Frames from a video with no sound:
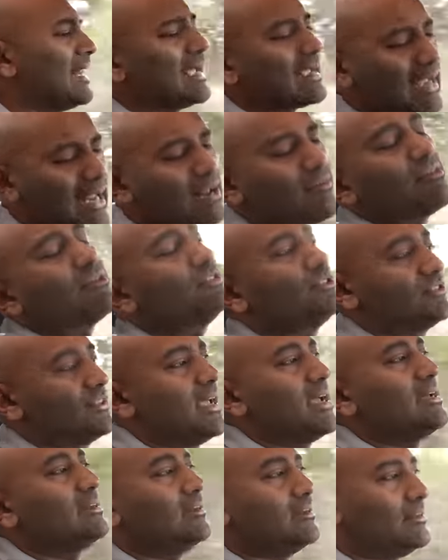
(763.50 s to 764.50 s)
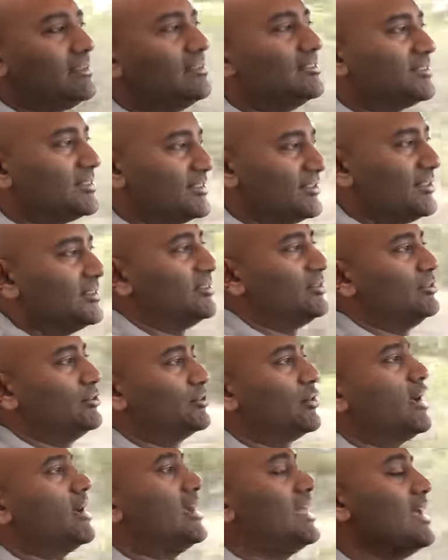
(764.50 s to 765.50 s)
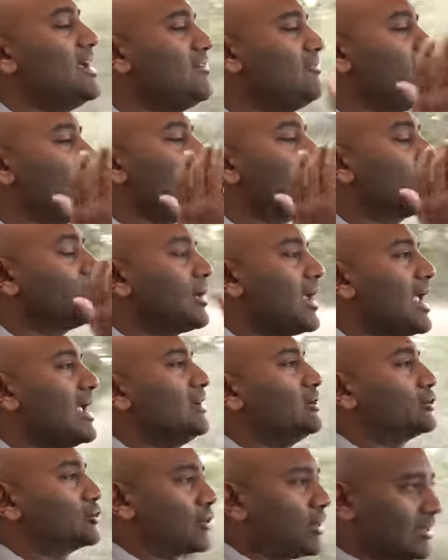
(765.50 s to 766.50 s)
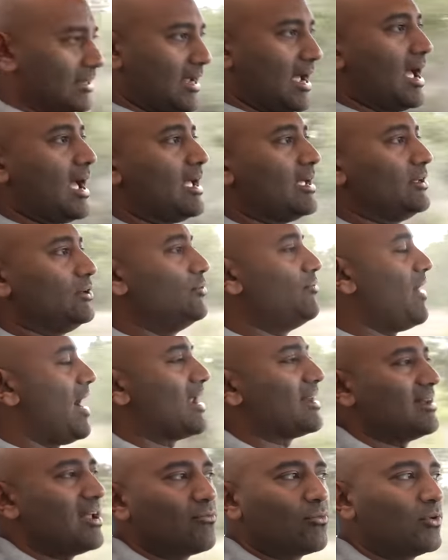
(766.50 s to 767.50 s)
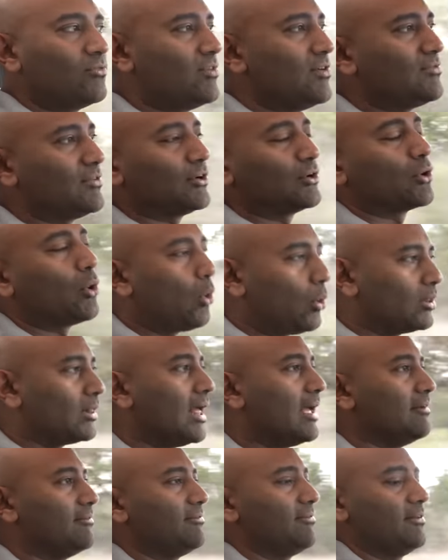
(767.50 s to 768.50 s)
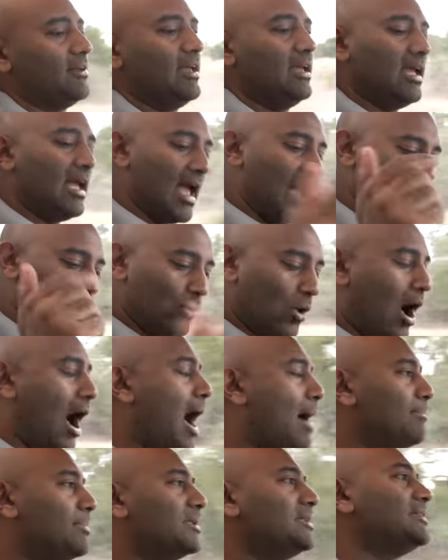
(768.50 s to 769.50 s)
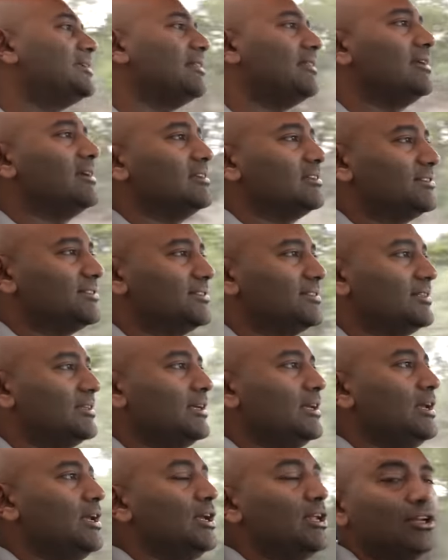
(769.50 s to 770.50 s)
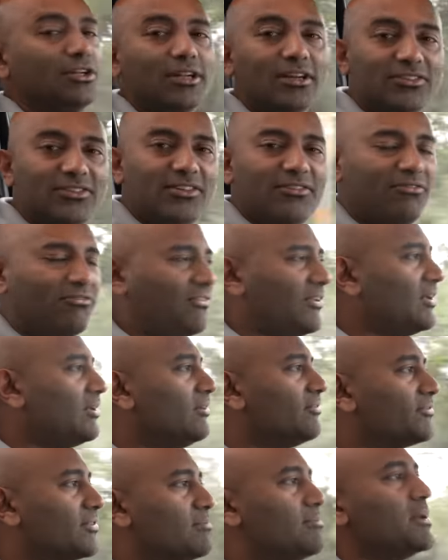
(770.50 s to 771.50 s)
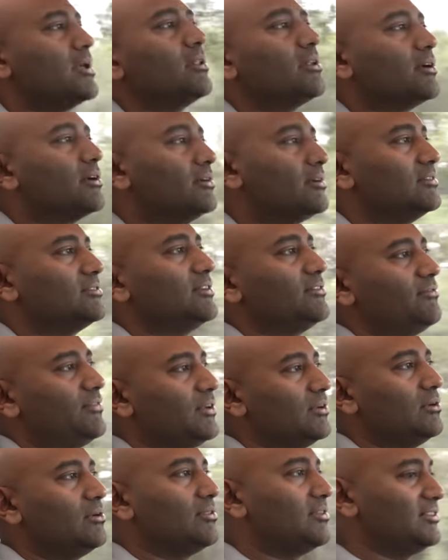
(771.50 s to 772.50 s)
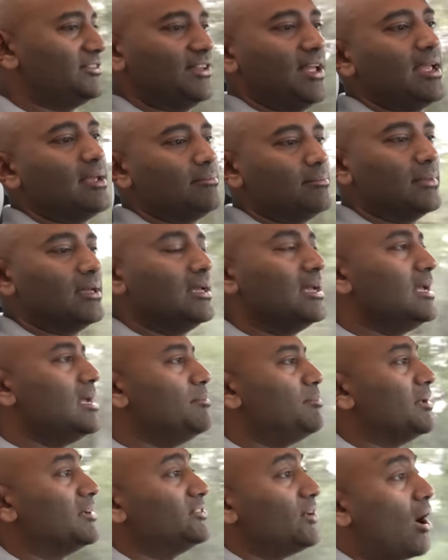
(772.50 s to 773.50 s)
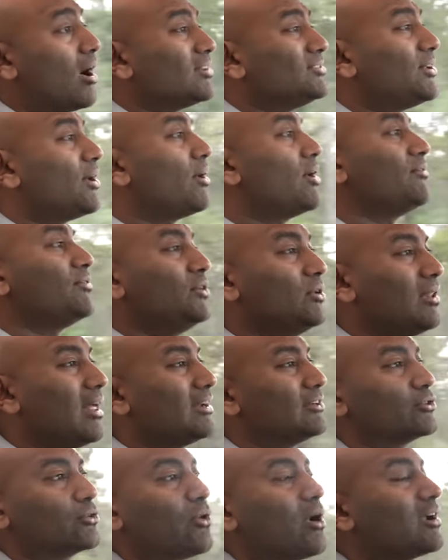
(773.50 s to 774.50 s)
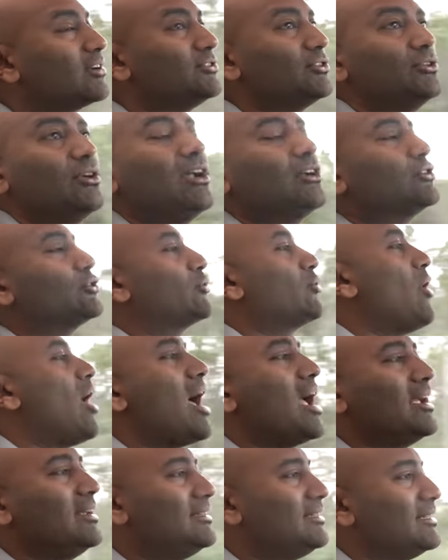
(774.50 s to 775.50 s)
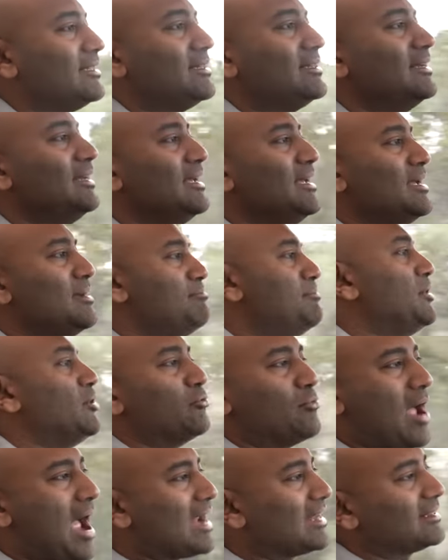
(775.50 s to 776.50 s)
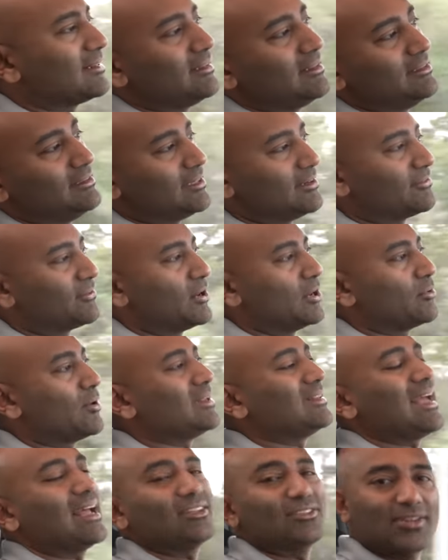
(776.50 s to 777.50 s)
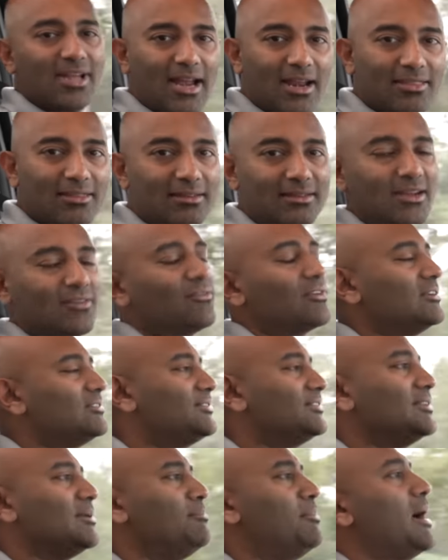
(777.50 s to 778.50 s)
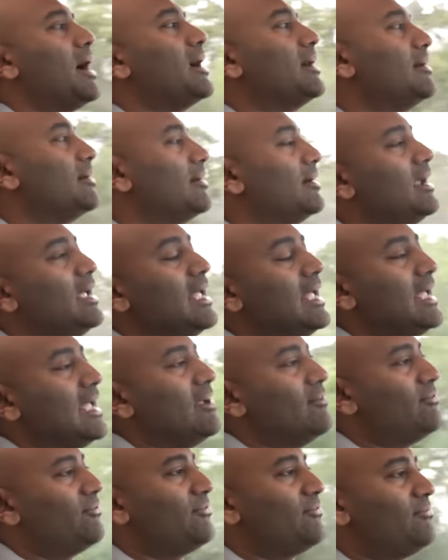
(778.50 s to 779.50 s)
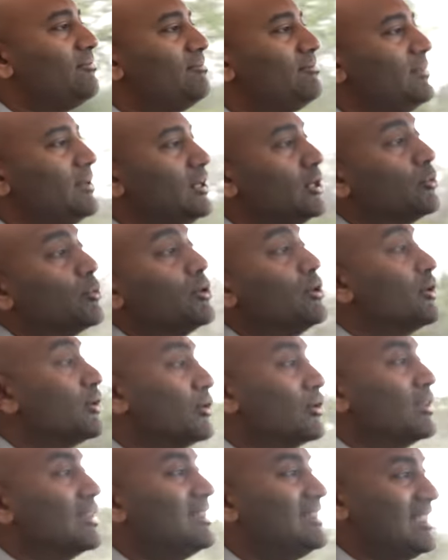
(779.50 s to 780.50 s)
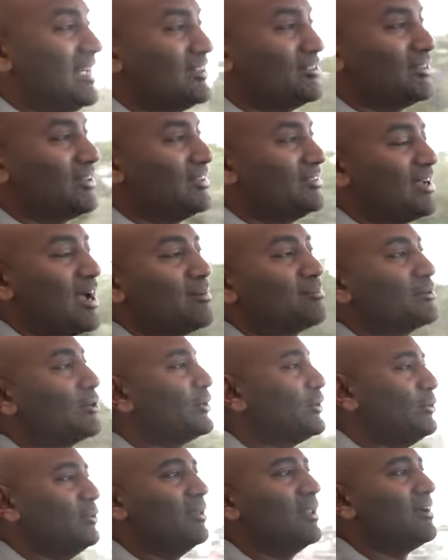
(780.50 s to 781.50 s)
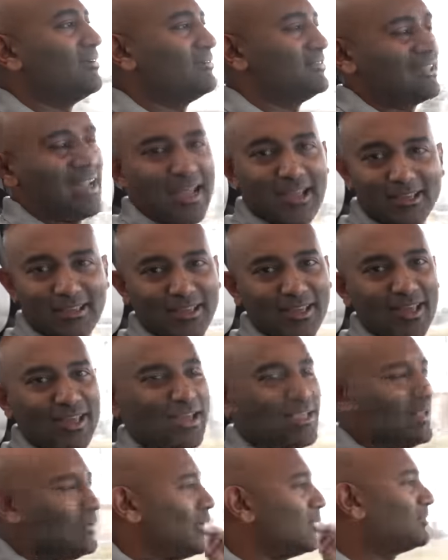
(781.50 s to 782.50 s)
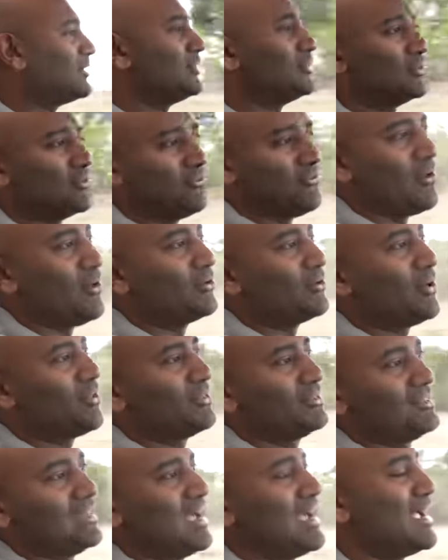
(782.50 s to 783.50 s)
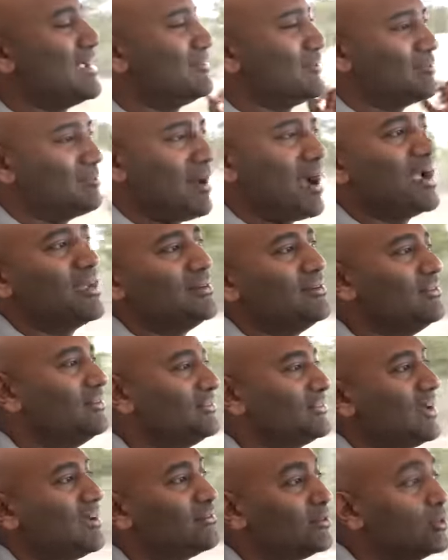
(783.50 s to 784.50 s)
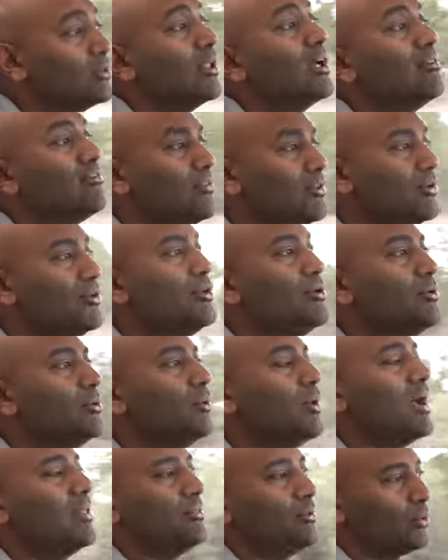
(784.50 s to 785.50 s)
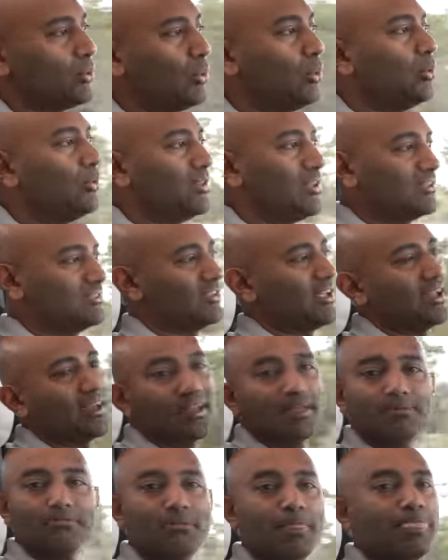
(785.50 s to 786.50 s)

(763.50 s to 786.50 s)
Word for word: I kind of understand these decisions, right? If you're a truck guy, you've had an F-150 your whole life, and you hop into this, does it feel familiar? Does it feel the same? Because odds are, if you like trucks, you're not trying to be radically different, right? That's kind of the difference in the buyer. If you're an early Tesla adopter, you love tech, you update your phone all the time, you're buying new stuff, you love the new and the cool and the exciting.